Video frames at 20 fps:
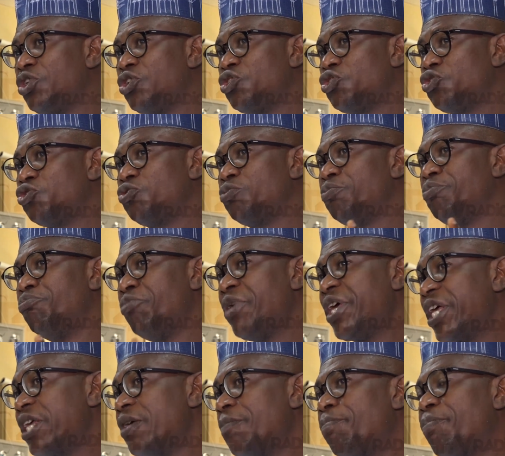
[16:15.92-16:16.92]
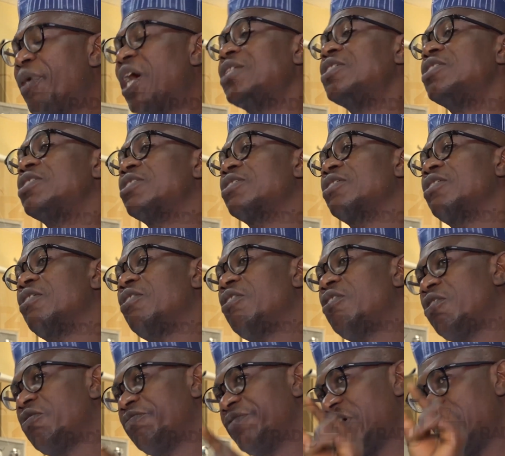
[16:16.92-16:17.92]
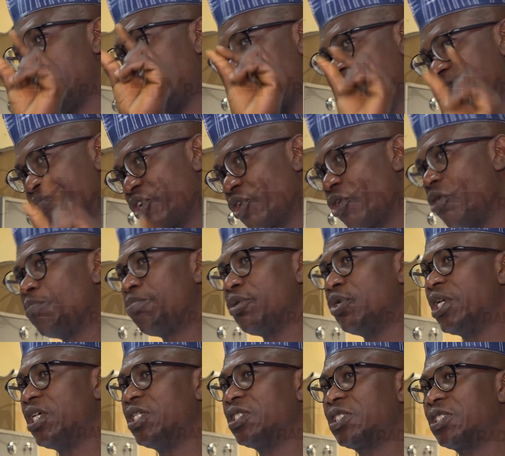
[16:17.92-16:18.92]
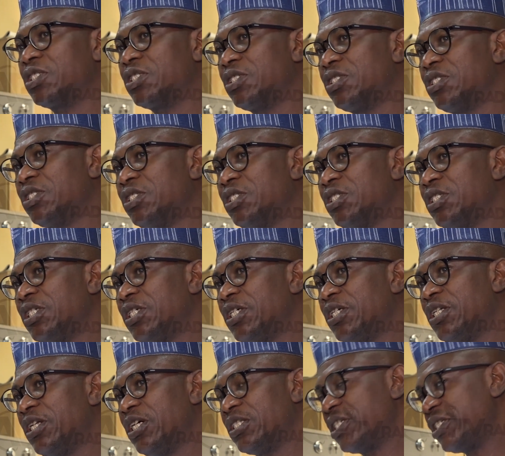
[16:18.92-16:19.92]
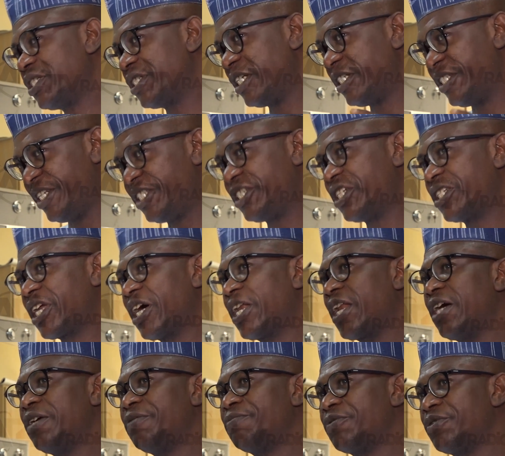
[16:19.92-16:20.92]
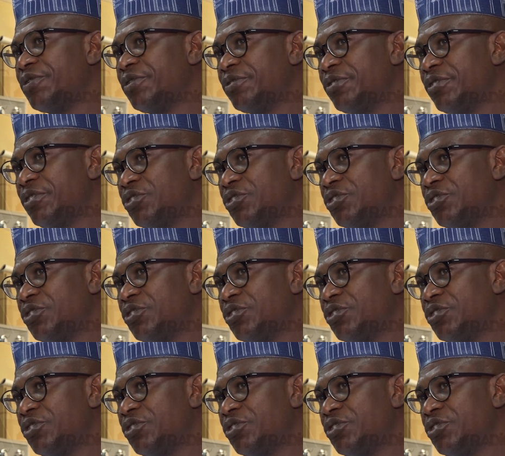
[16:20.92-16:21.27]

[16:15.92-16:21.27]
should make it part of their library component, that is the digital library.